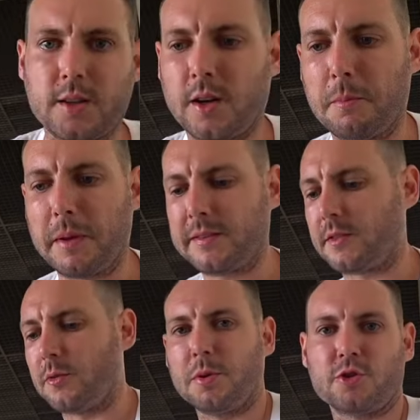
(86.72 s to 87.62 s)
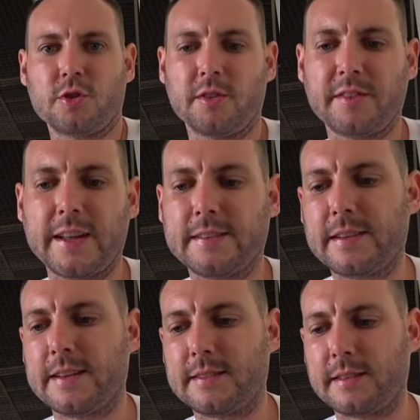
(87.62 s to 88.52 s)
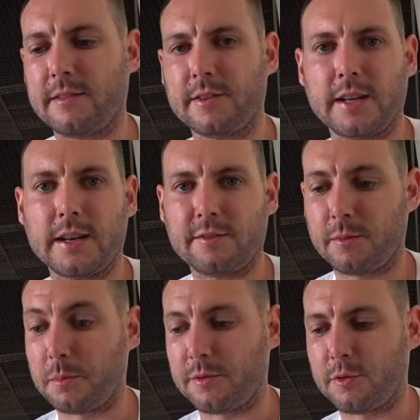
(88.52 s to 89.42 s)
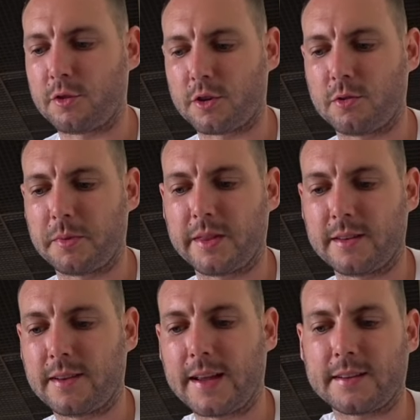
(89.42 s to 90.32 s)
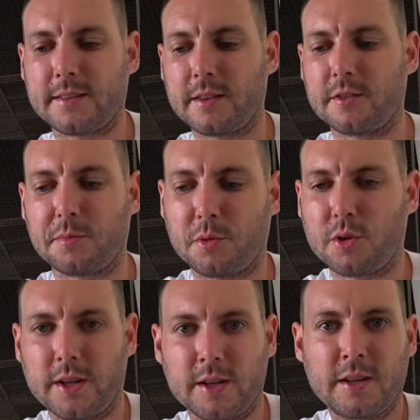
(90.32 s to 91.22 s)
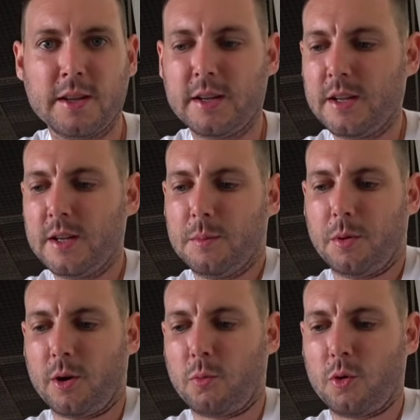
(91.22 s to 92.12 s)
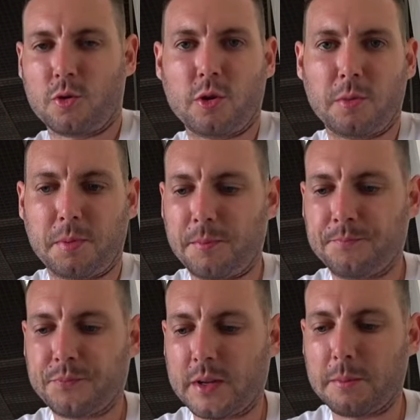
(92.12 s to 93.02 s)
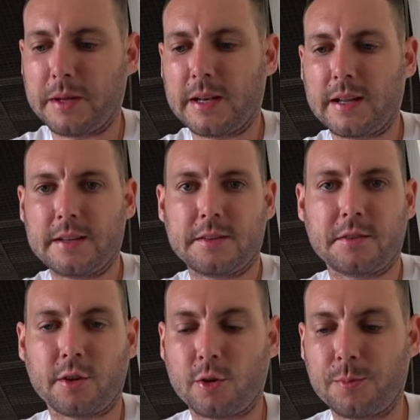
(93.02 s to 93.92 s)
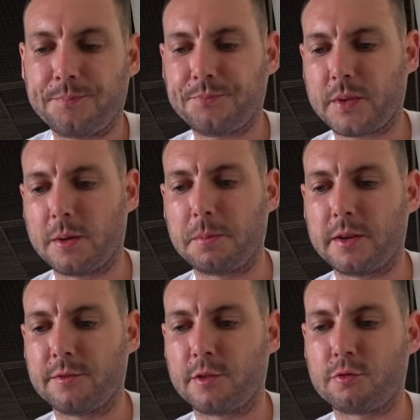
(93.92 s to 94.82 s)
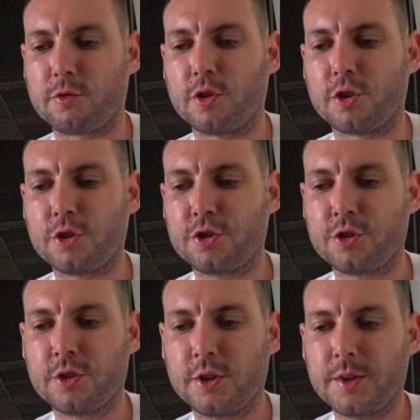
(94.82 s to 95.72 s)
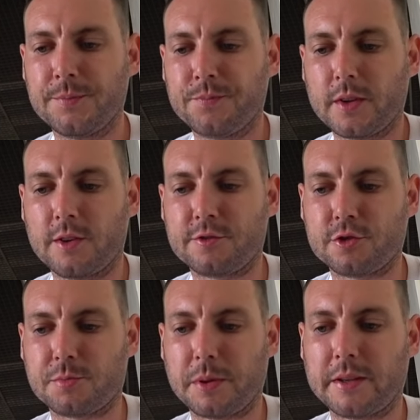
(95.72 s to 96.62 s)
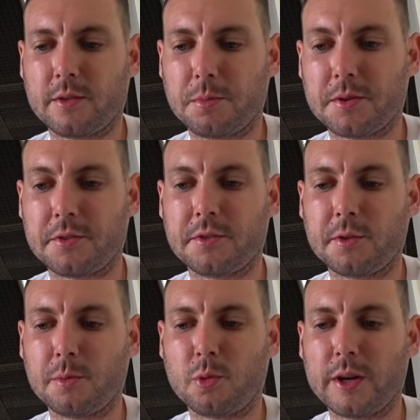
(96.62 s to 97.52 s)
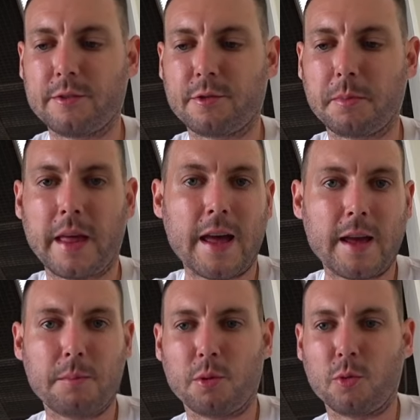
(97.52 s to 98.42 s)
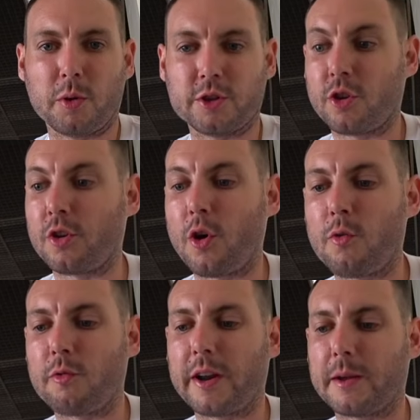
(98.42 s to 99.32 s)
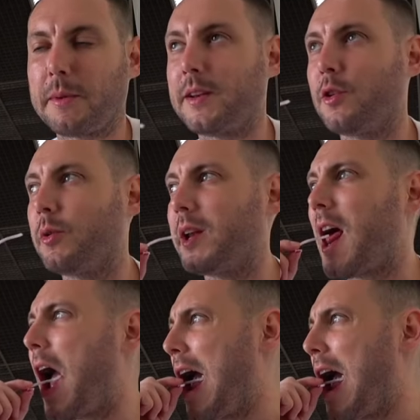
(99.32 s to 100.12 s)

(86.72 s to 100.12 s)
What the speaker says: I messed up. I should have ate in 7-Eleven before I come in the taxi this morning, but I woke up a bit late, so a bit of a rush. Just picked up a Subway from the airport, which I don't recommend doing.